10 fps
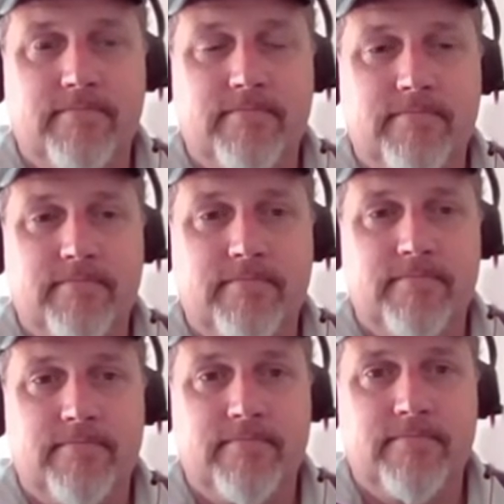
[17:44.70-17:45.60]

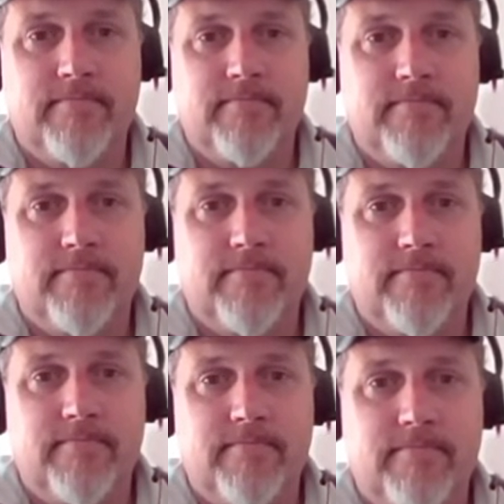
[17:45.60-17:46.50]

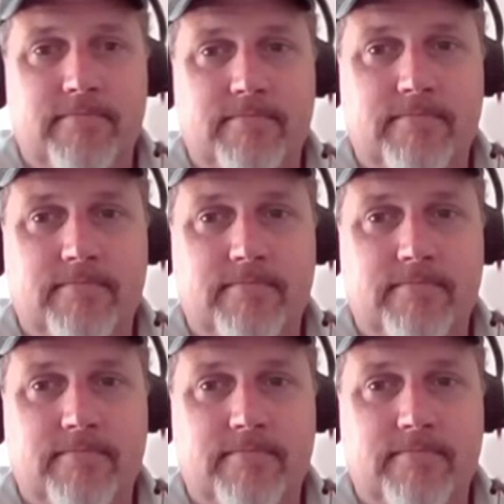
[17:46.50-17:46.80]
[no speech]